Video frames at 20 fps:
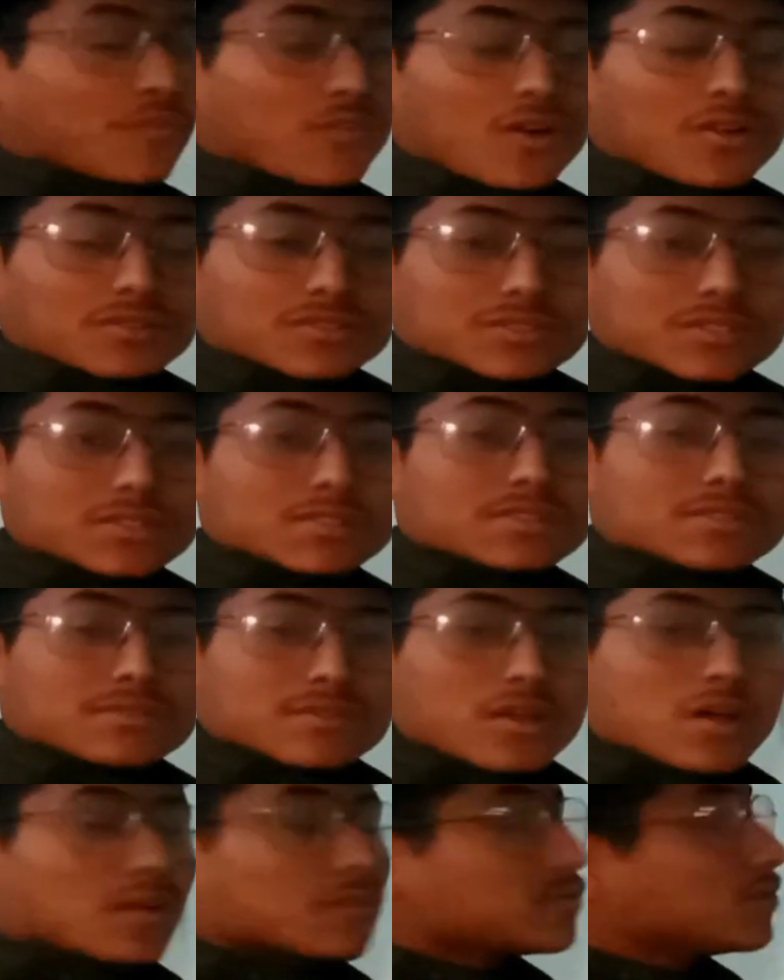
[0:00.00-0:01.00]
function
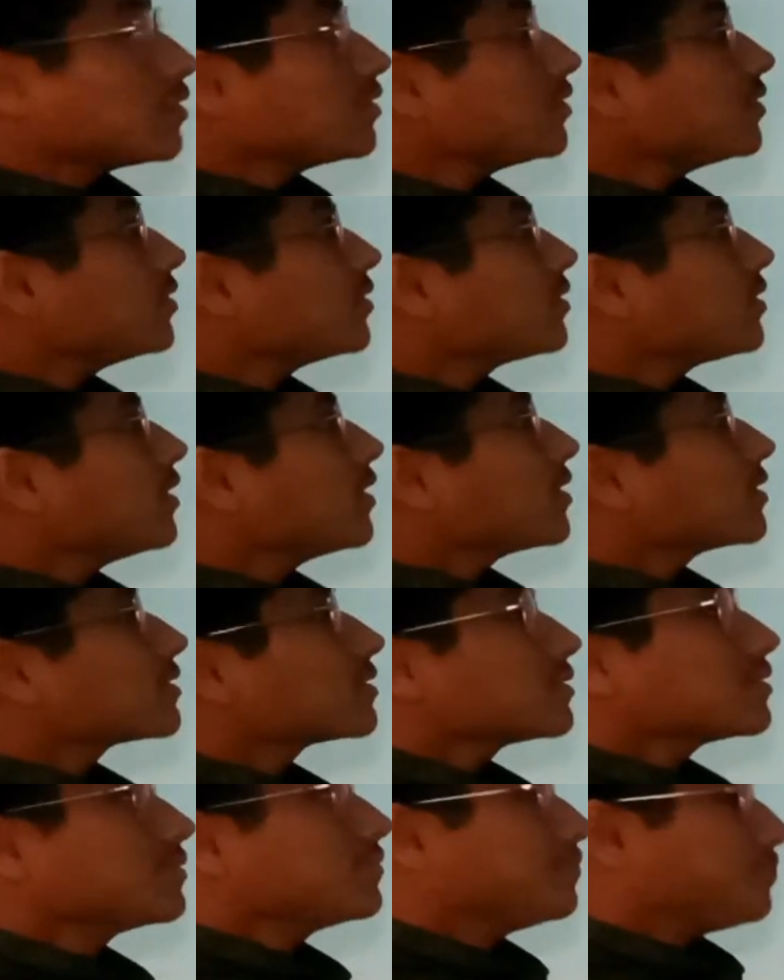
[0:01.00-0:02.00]
of the
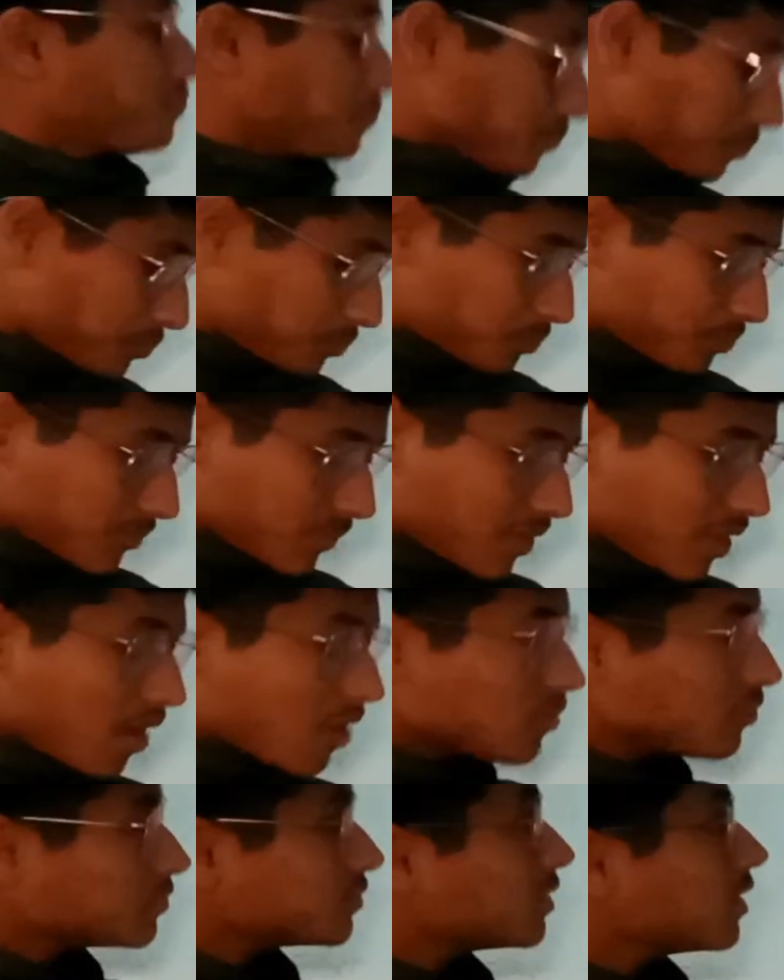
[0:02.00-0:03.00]
nucleus.
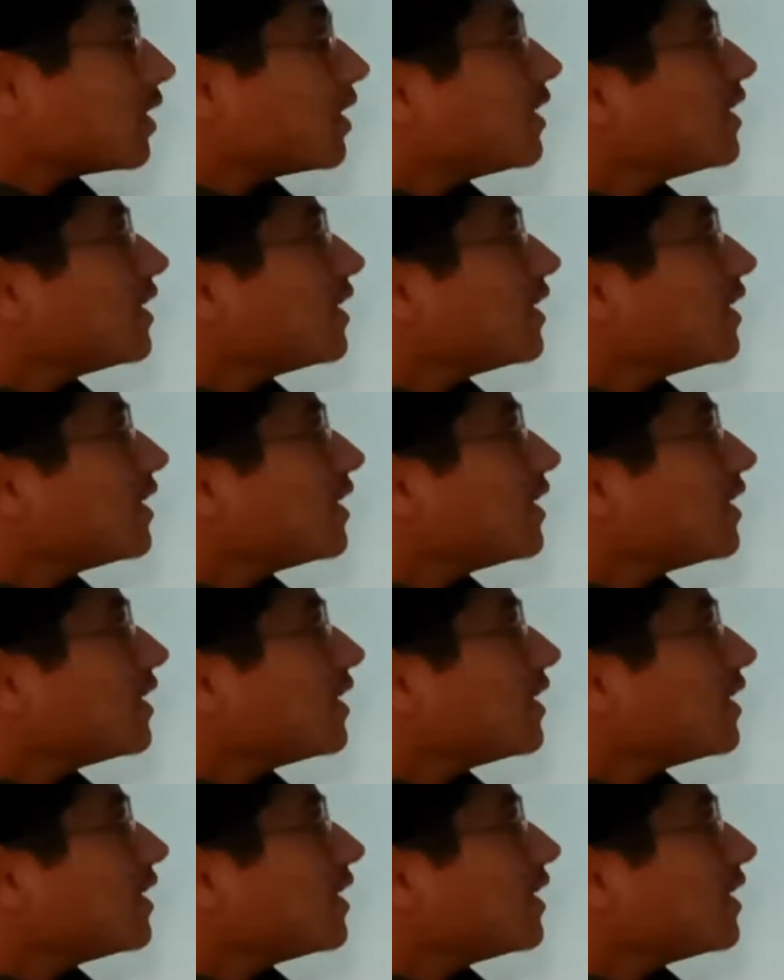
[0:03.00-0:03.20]
Now,